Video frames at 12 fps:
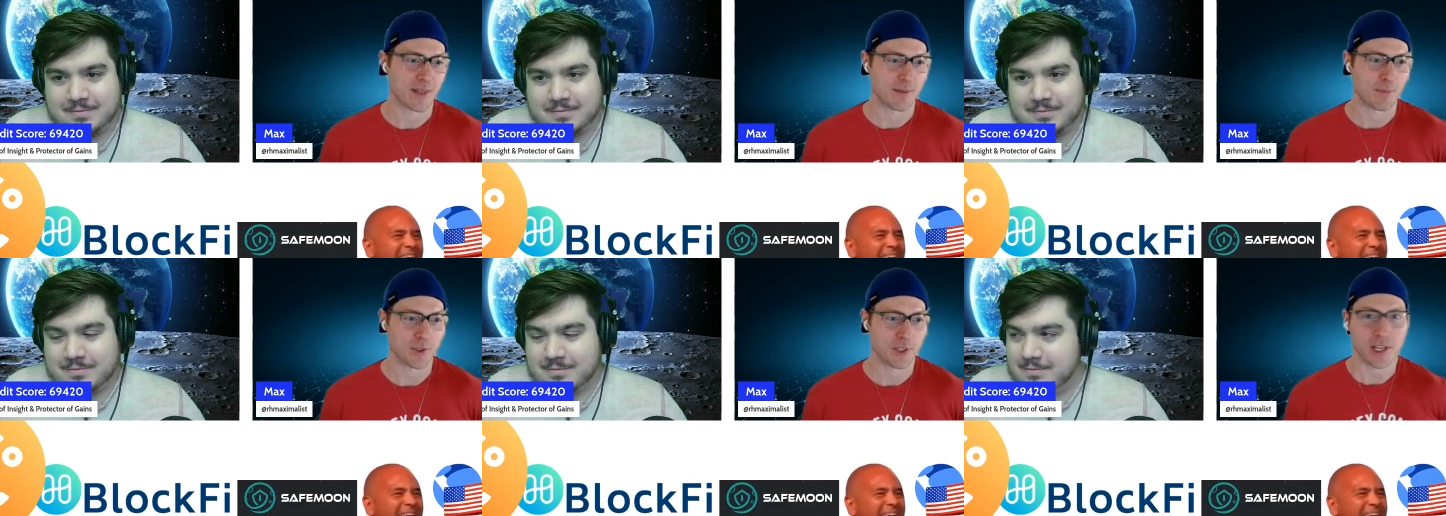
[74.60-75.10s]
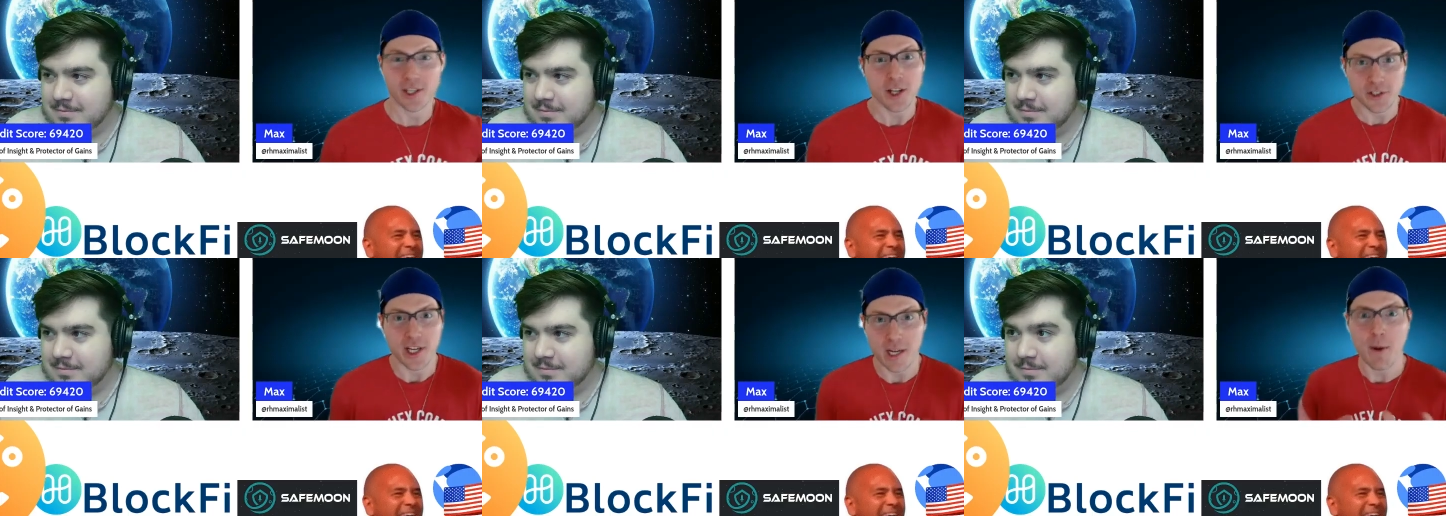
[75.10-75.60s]
Speaker 1: Uh, Pulse could
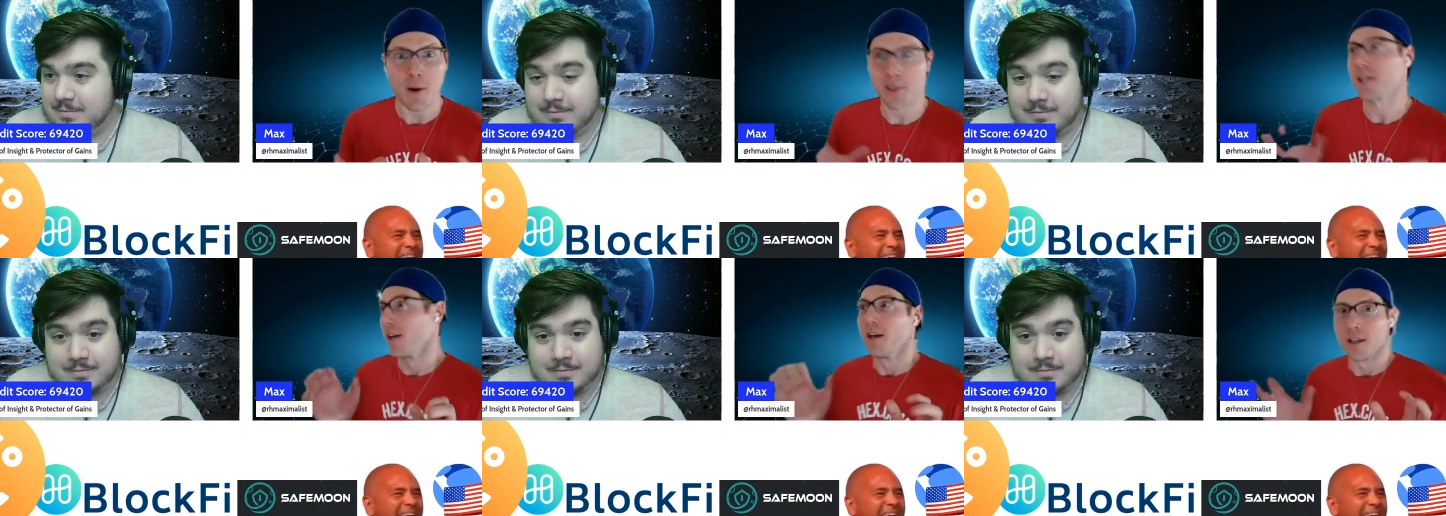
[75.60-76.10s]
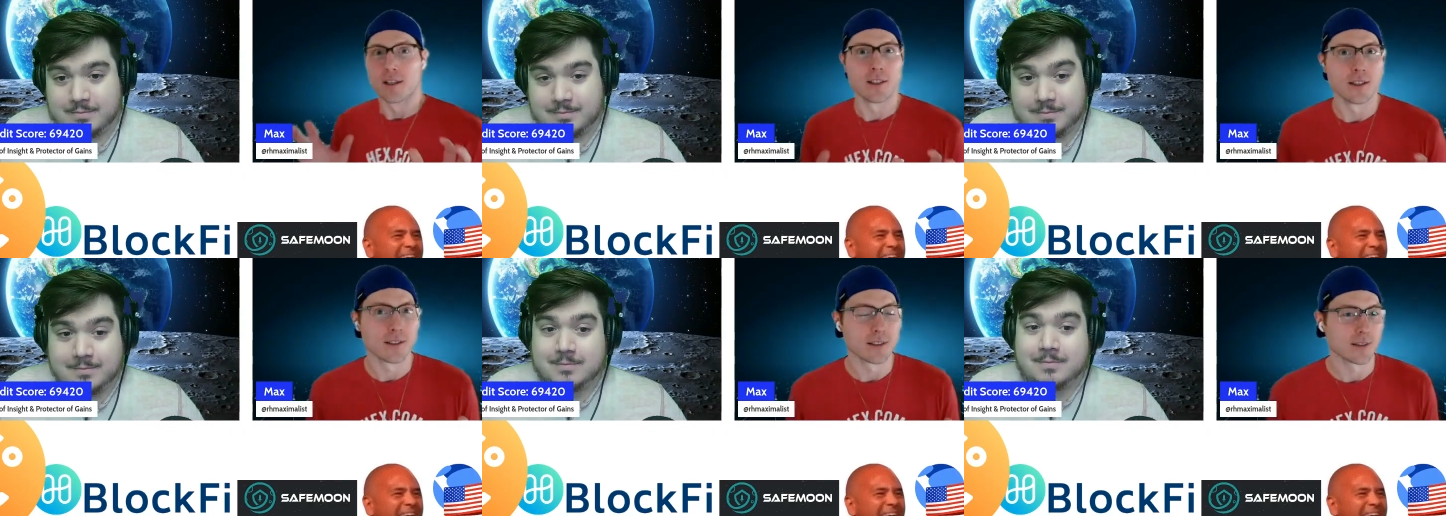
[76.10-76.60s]
launch at any moment,
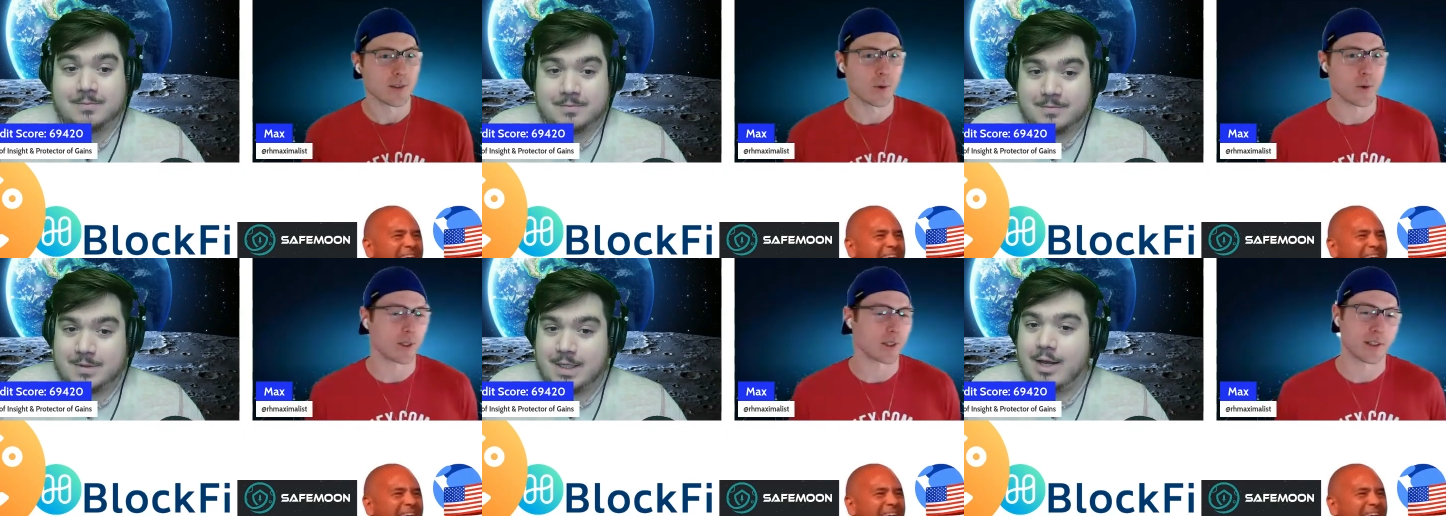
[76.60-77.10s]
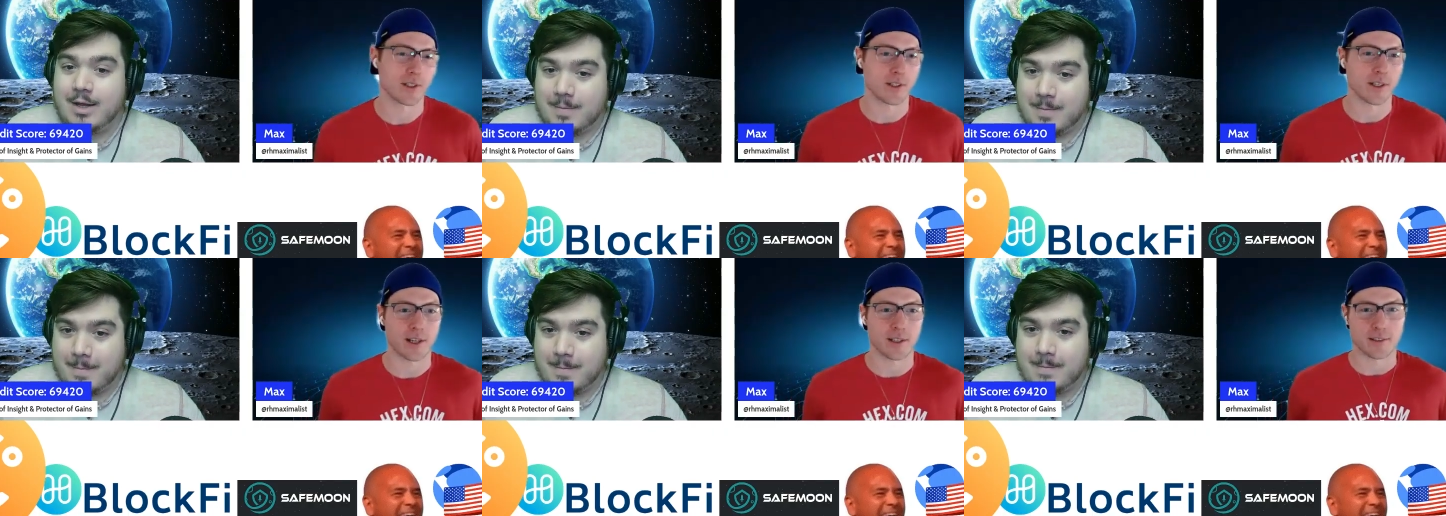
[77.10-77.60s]
or could
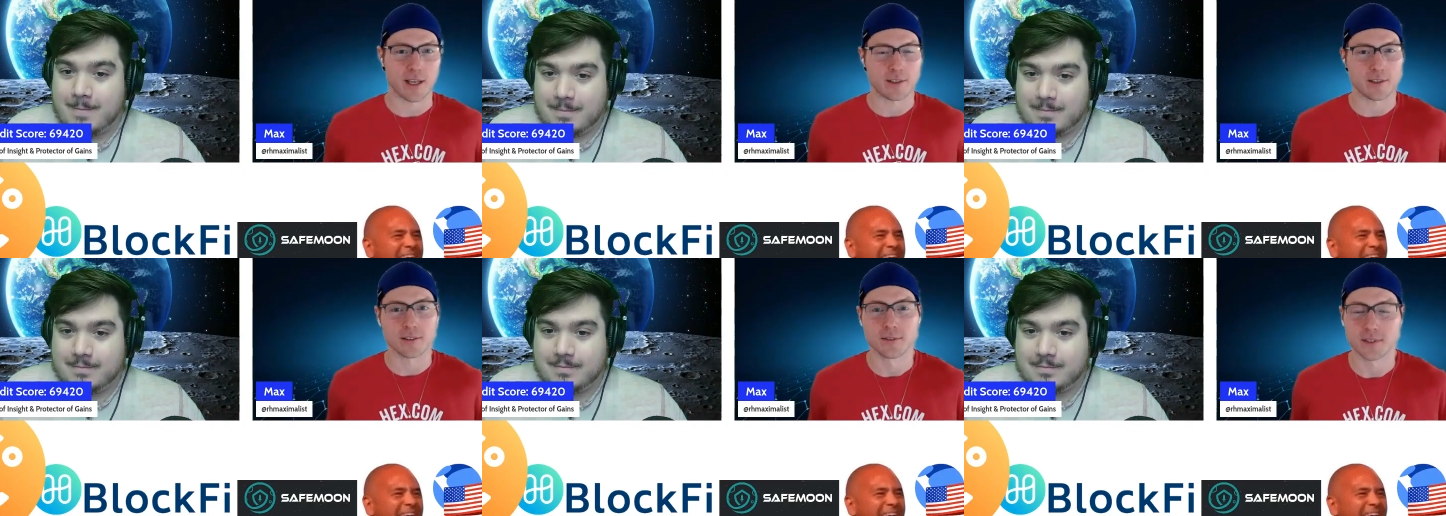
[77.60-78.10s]
not at all.